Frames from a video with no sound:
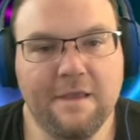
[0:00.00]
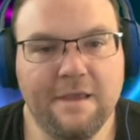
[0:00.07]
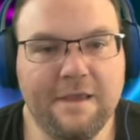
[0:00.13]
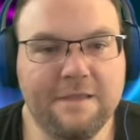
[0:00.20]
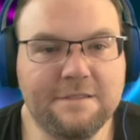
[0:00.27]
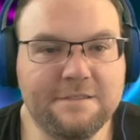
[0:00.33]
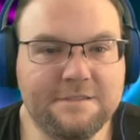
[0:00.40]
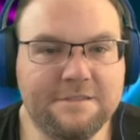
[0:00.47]

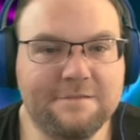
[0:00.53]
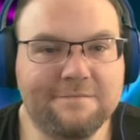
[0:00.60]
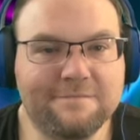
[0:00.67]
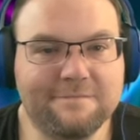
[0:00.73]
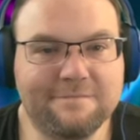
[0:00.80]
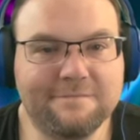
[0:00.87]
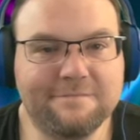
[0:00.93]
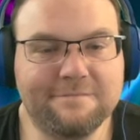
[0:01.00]
it's
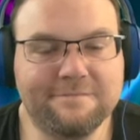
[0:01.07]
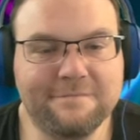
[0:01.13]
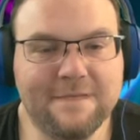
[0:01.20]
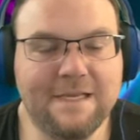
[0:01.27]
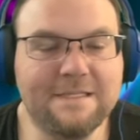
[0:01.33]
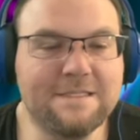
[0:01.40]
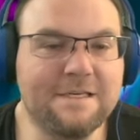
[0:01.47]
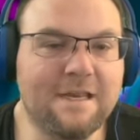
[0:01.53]

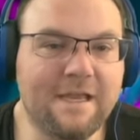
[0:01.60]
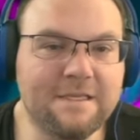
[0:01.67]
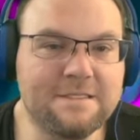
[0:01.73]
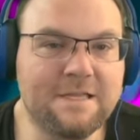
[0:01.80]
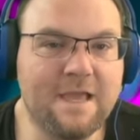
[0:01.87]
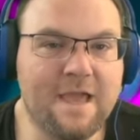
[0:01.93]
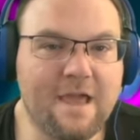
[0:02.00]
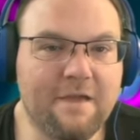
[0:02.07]
a nice
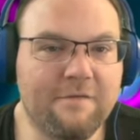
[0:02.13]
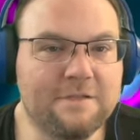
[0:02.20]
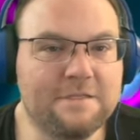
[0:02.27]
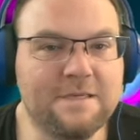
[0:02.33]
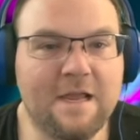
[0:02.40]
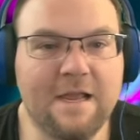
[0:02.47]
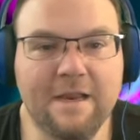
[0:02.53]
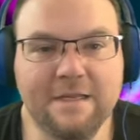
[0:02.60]
to have, it's
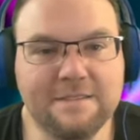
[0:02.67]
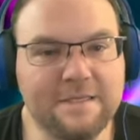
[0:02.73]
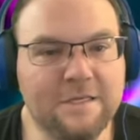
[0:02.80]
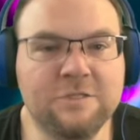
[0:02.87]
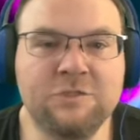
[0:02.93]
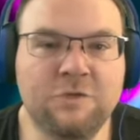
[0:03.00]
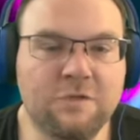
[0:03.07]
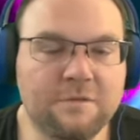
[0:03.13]
not
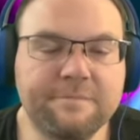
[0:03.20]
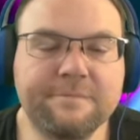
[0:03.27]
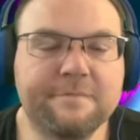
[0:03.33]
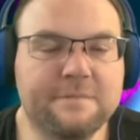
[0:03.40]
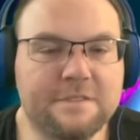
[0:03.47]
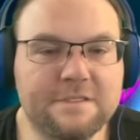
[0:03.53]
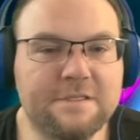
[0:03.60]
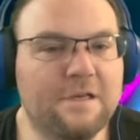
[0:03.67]
essential.
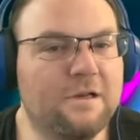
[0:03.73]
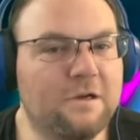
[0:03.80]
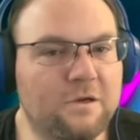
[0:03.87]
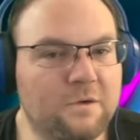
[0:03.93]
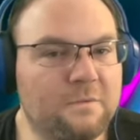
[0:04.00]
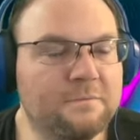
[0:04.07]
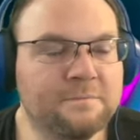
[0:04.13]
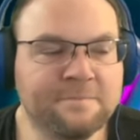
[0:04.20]
So,